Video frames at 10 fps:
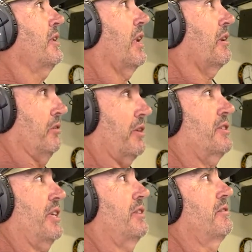you know, like I
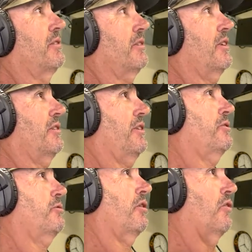said, you
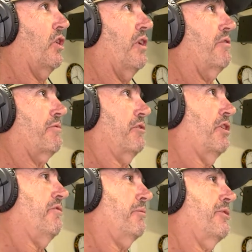sort of learn
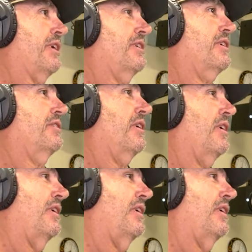learn from things, and